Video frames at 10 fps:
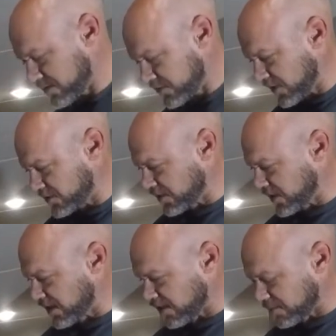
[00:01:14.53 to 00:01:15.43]
changing
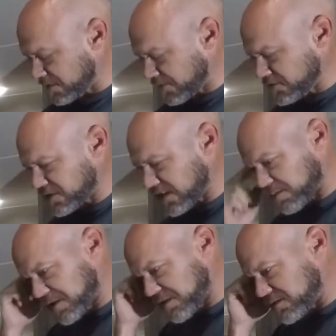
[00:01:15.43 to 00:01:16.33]
that out. But the first thing I'm
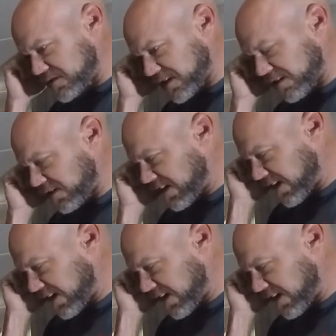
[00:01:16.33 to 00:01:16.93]
going to do is take a look at